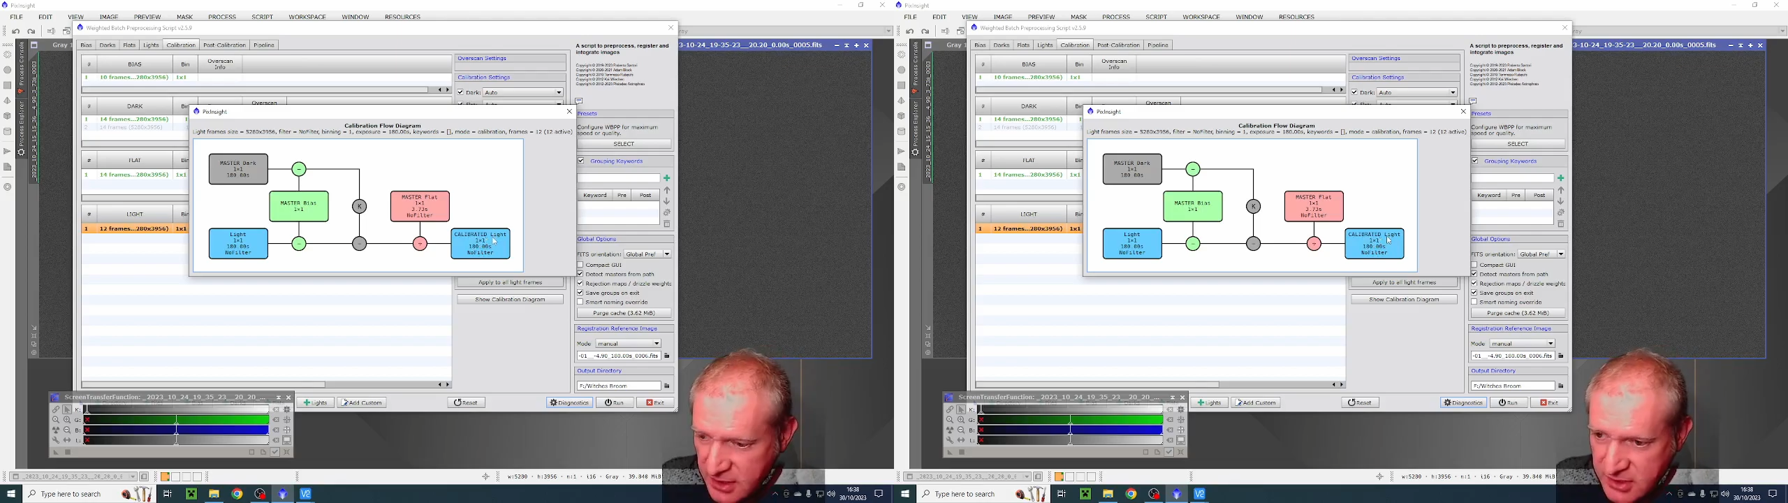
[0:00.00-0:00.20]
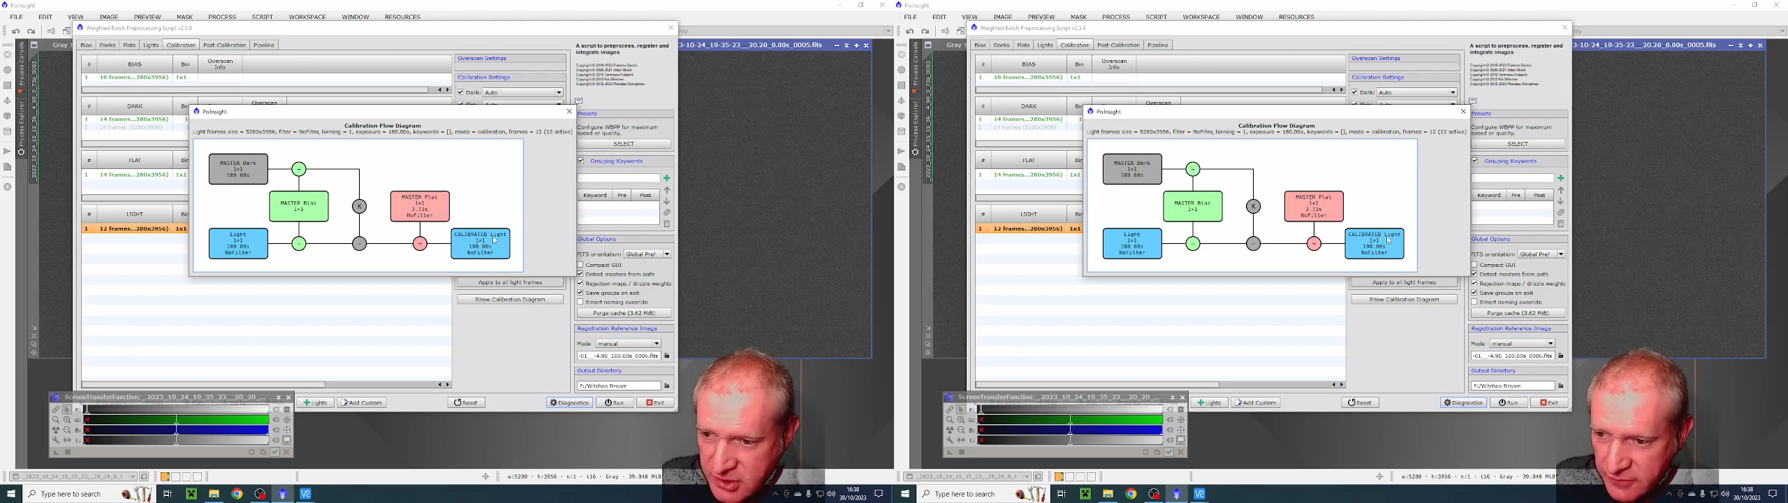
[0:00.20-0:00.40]

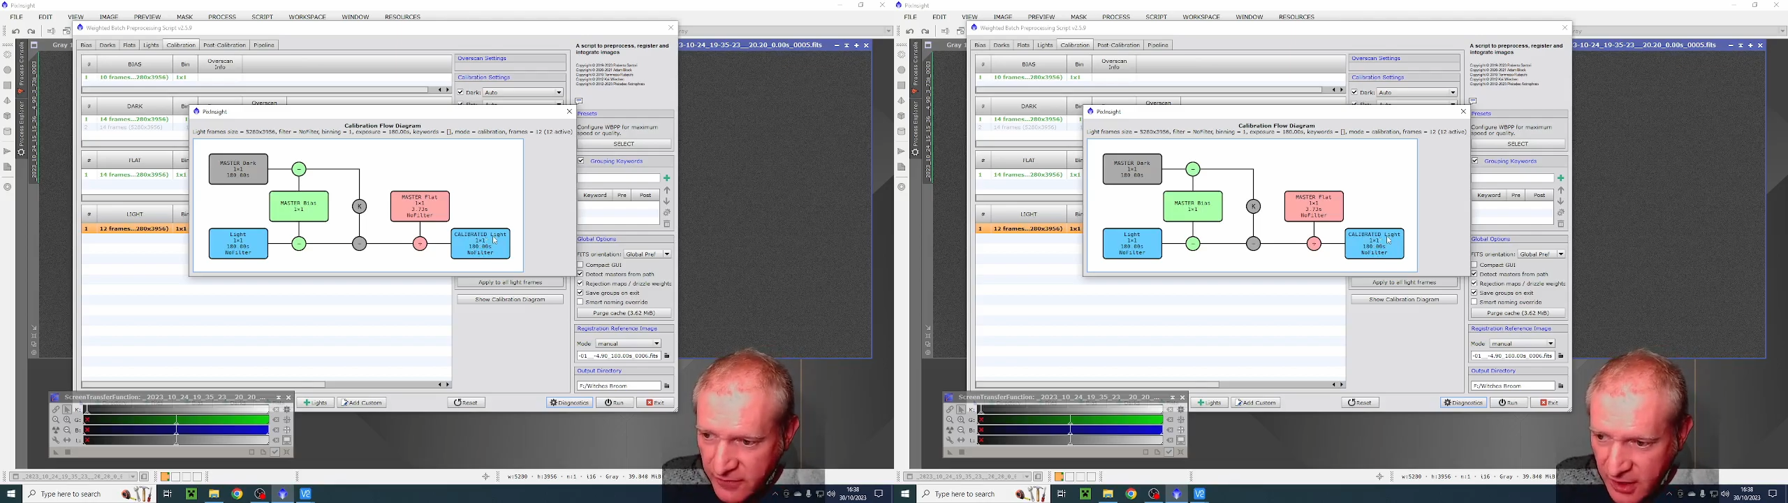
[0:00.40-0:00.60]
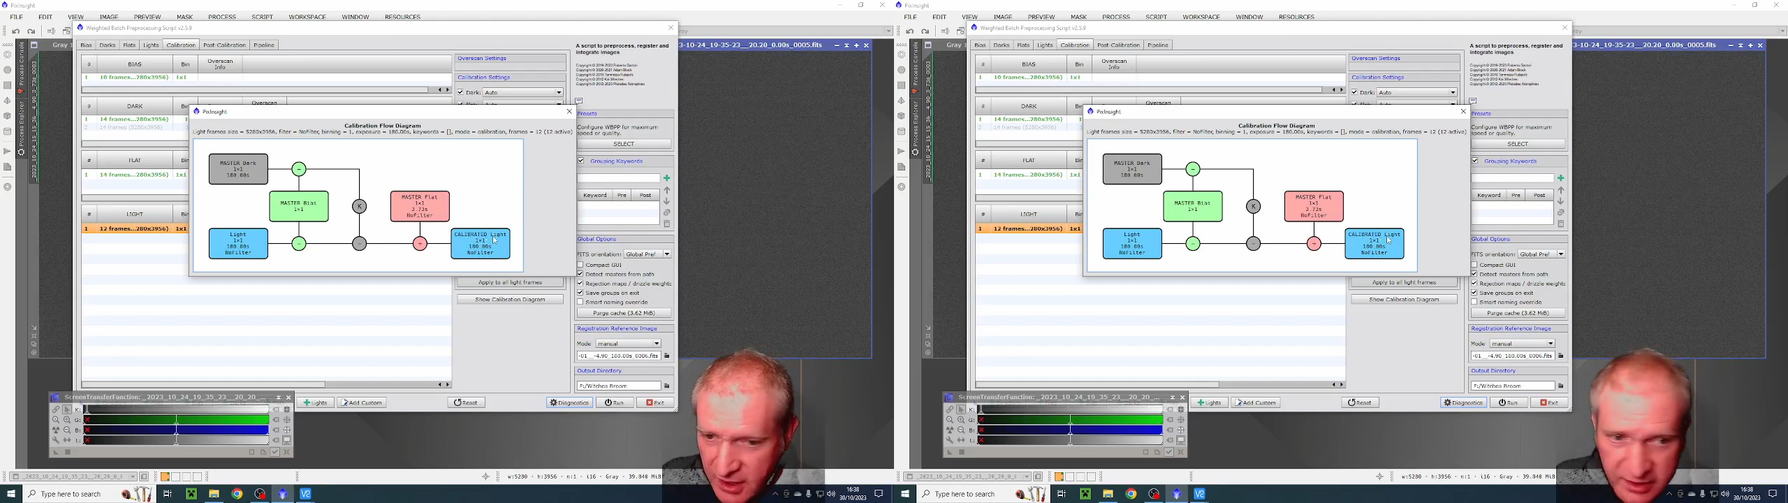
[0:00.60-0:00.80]
So if
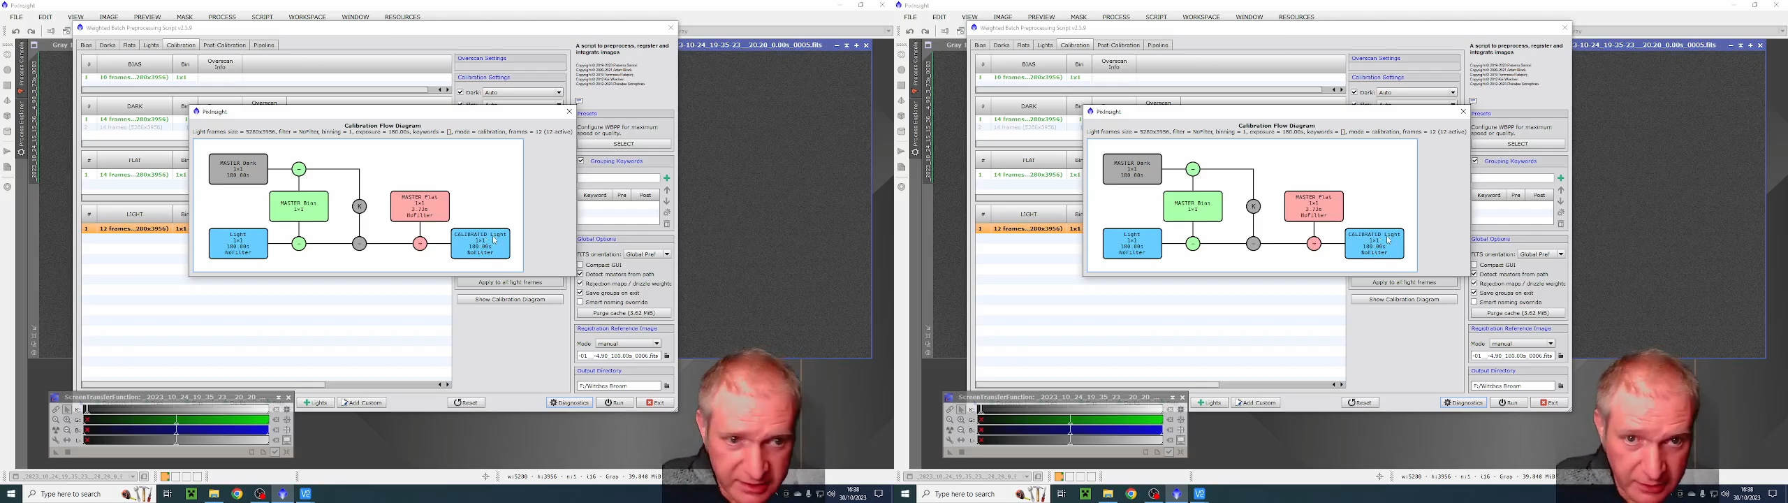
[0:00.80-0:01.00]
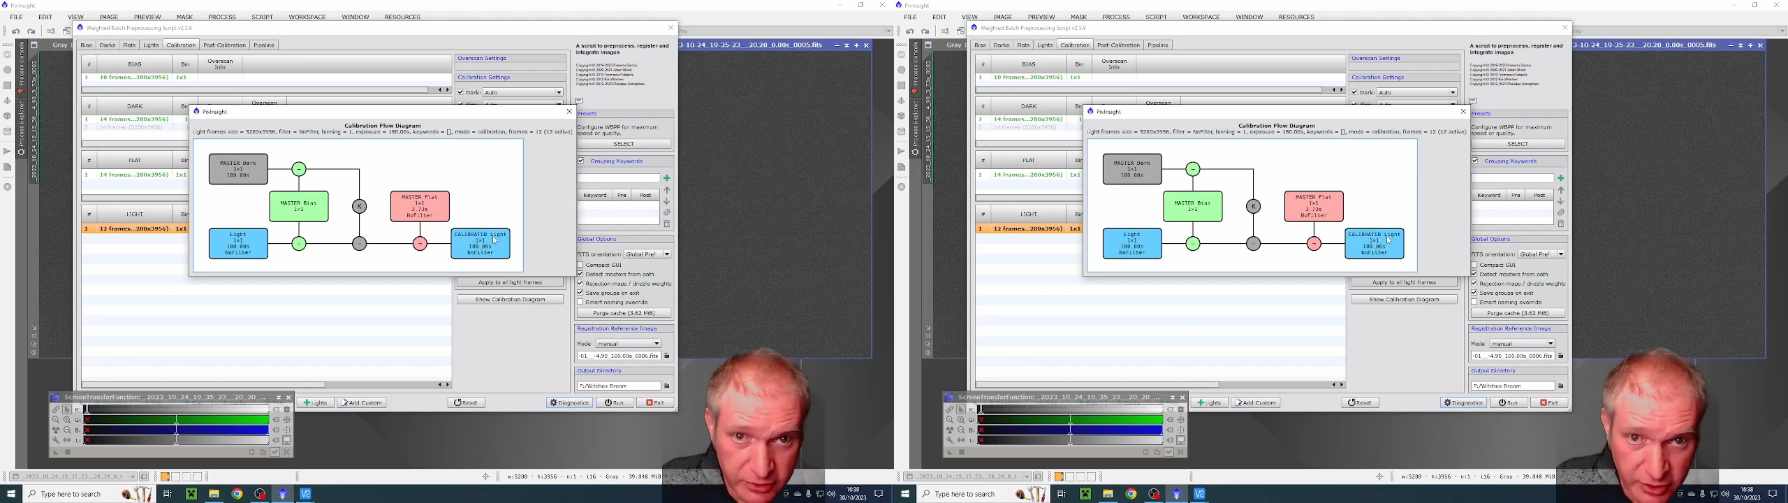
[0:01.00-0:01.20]
I
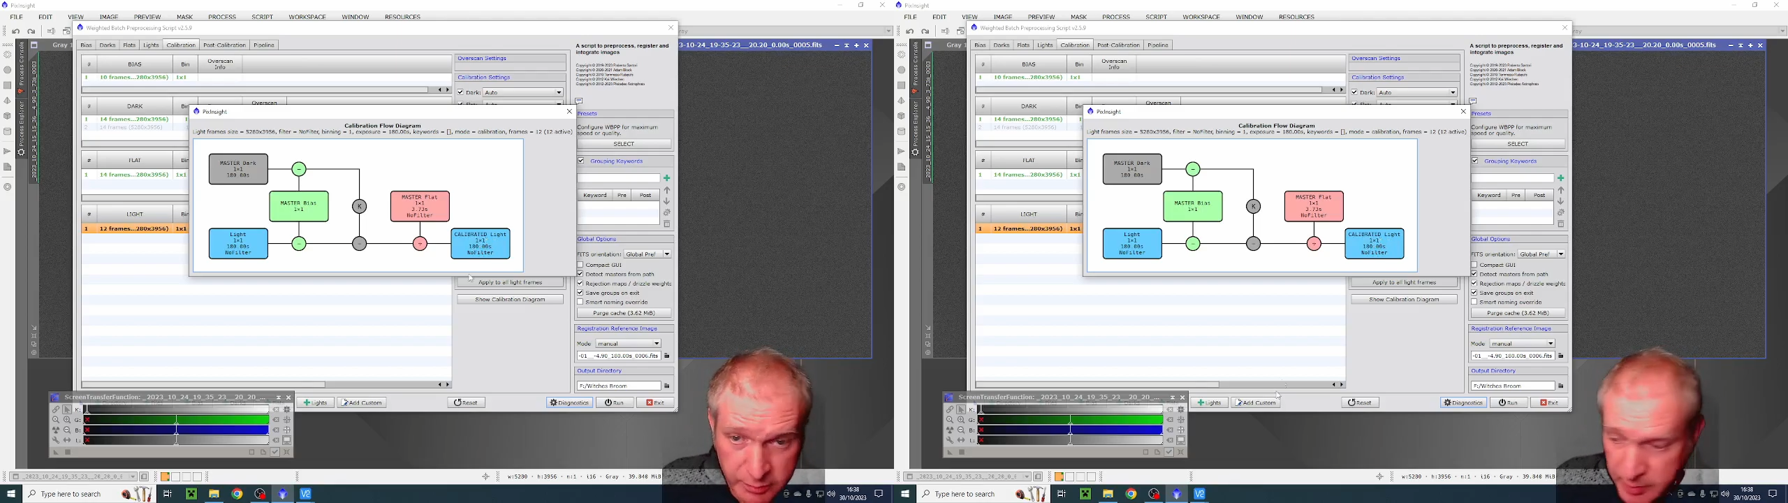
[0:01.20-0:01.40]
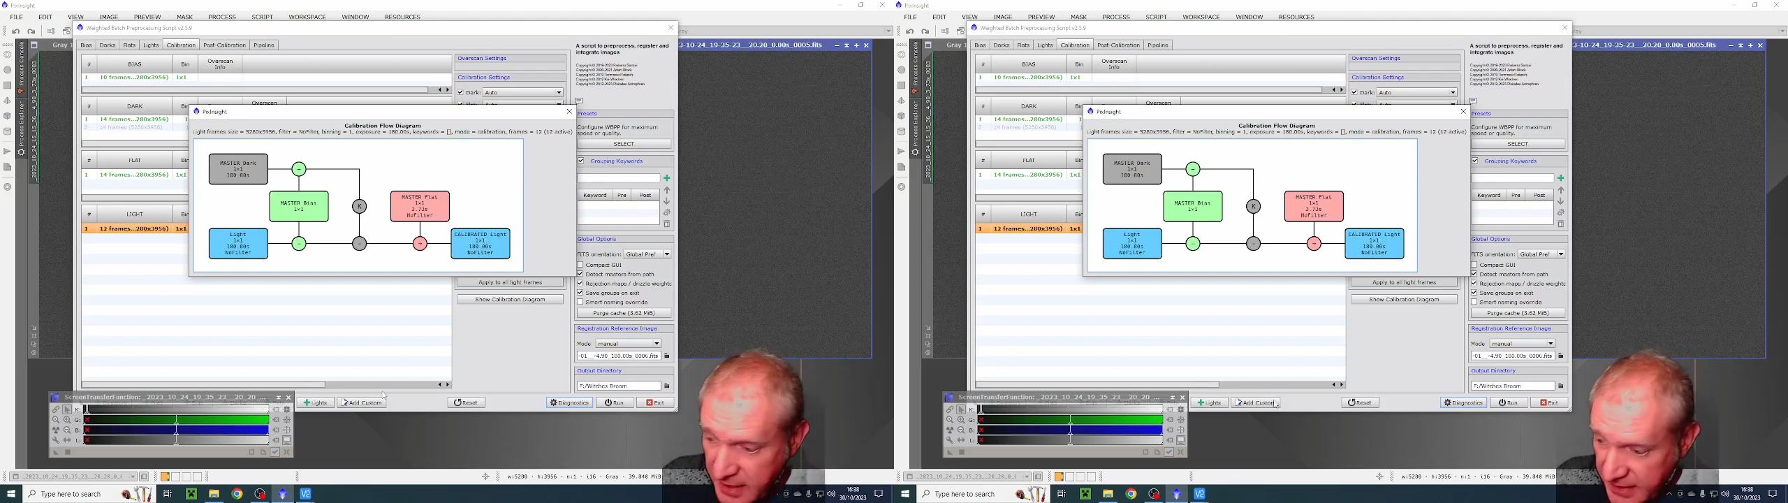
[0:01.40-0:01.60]
now go
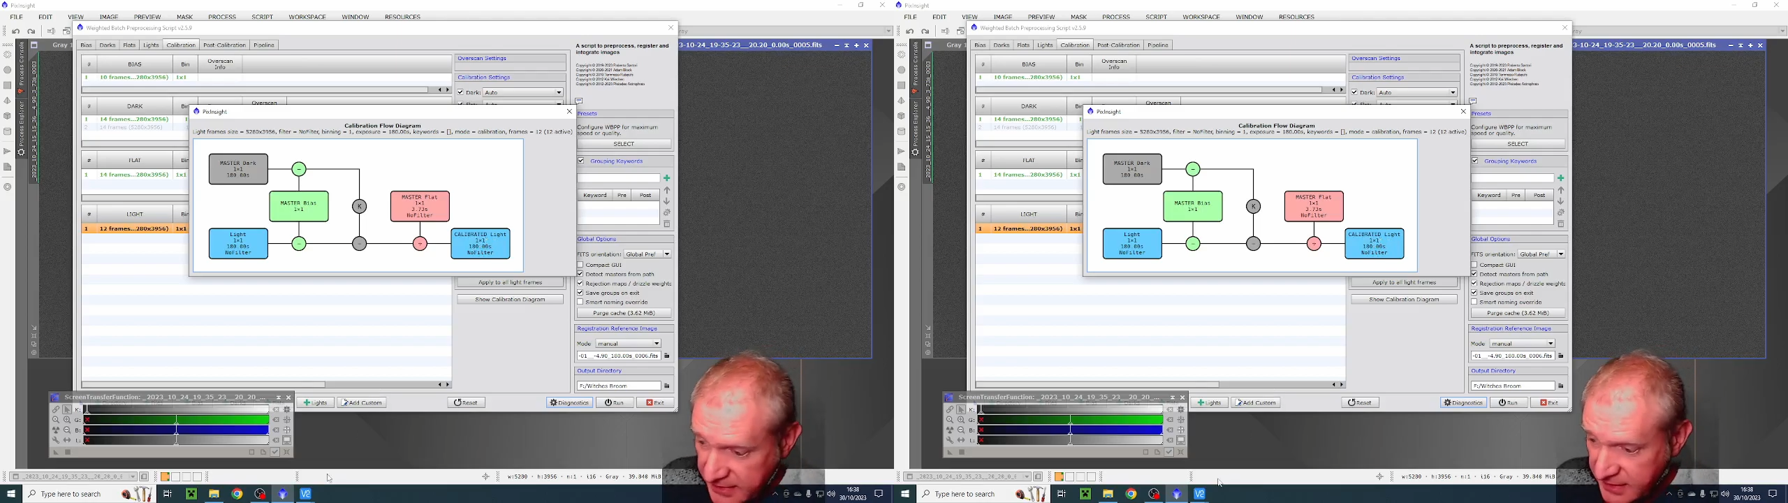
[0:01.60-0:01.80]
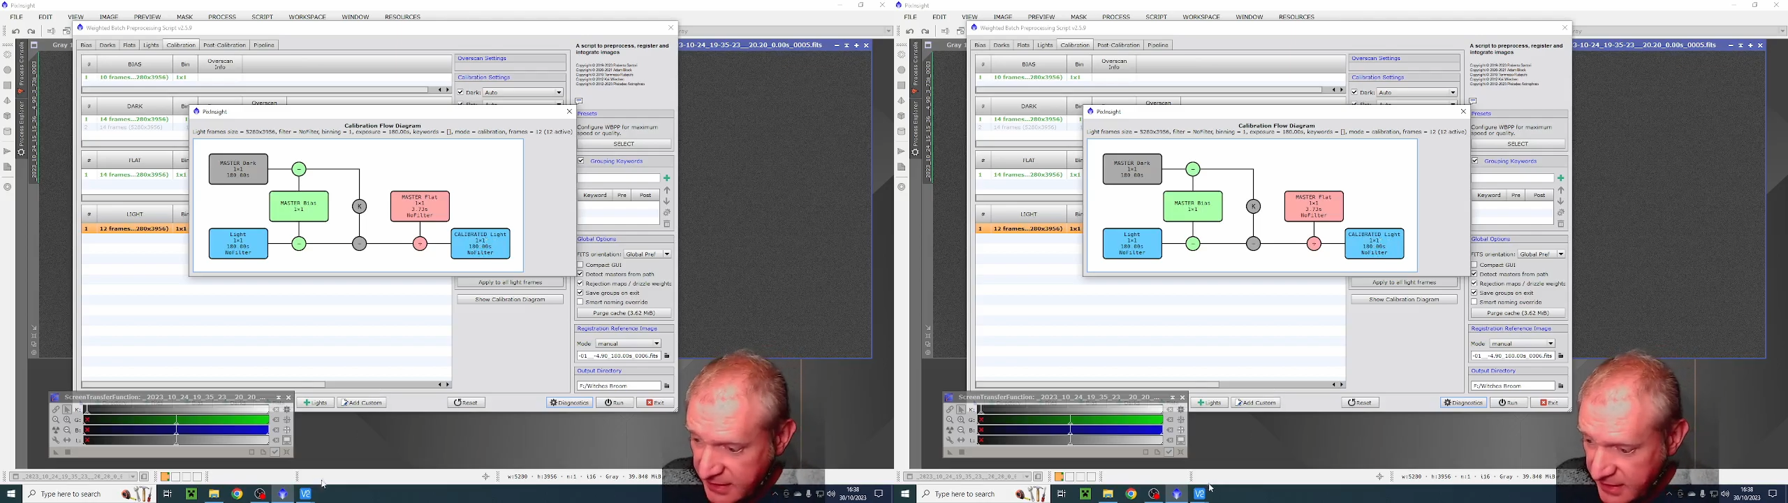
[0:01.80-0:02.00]
back